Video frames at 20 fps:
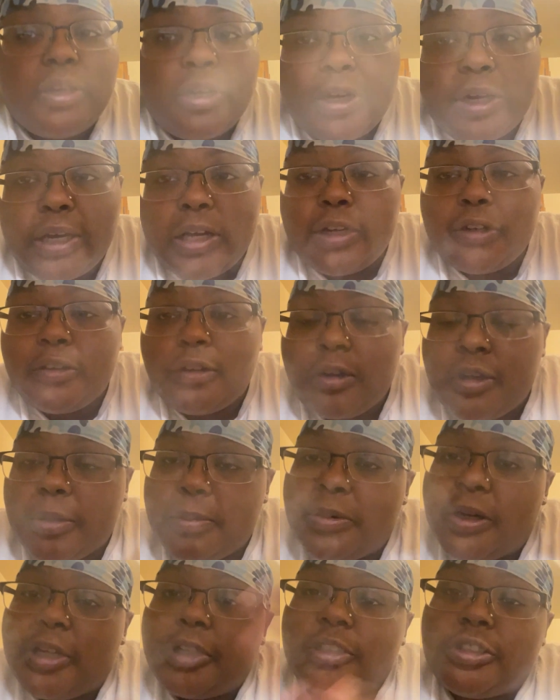I'm
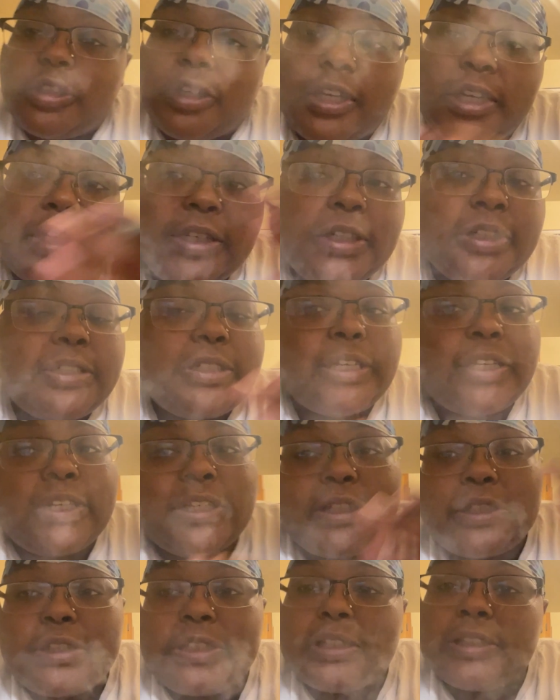not trying to
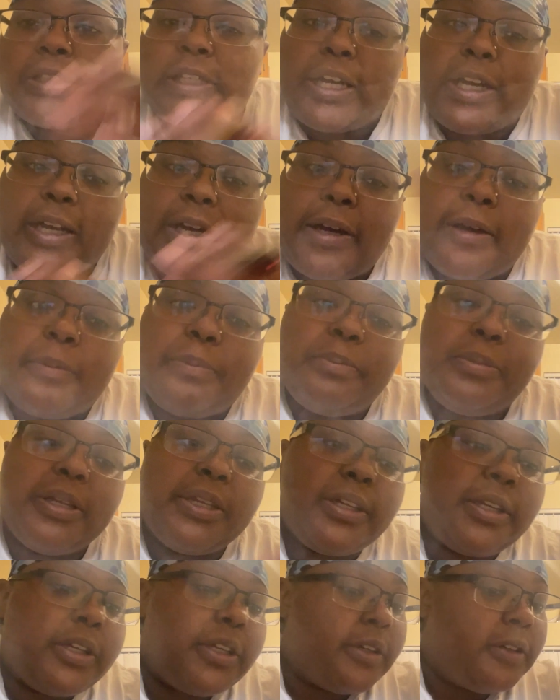change the topic.